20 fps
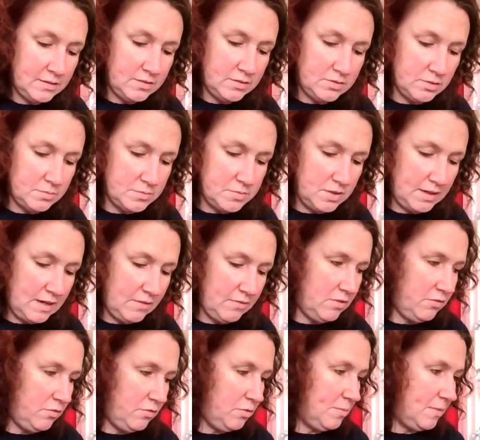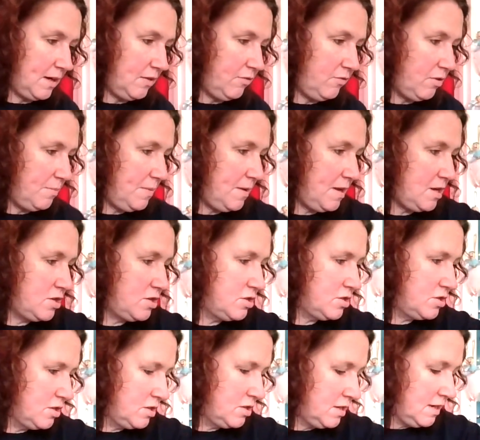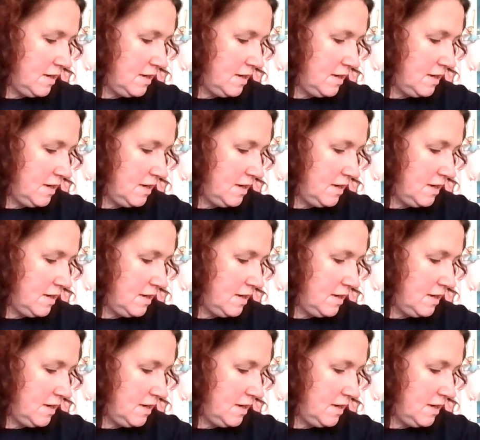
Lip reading: so I'm just going to get rid of all my rubbish,